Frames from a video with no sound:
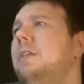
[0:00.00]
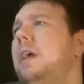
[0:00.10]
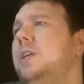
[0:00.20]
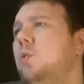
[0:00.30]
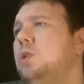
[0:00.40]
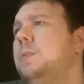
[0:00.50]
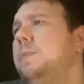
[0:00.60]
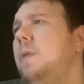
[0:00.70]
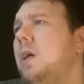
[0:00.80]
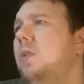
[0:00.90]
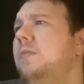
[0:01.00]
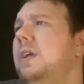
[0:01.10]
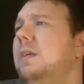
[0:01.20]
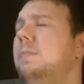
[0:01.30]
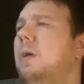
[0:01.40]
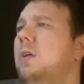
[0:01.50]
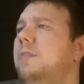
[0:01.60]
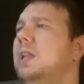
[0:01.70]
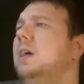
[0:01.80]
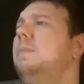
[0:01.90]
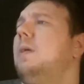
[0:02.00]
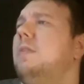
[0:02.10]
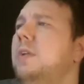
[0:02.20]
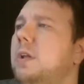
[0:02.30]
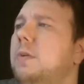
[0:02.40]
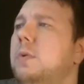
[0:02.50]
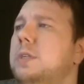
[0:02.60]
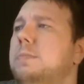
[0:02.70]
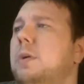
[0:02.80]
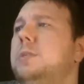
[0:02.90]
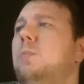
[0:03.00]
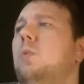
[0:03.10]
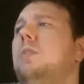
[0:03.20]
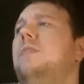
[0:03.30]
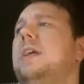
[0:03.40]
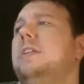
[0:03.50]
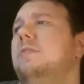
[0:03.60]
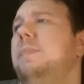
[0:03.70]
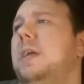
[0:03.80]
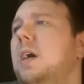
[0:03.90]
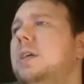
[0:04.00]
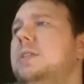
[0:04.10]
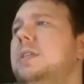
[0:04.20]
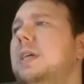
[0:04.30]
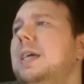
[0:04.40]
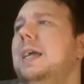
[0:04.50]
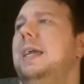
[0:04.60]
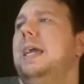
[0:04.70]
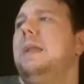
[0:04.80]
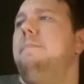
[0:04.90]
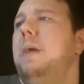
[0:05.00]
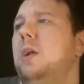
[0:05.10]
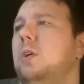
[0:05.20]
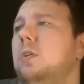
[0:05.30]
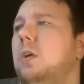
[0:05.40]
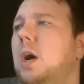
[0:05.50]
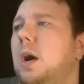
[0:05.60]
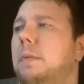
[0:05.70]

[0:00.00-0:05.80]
Crazy Horseman to Paco Villa. Paco Villa was much more effective because he had a better...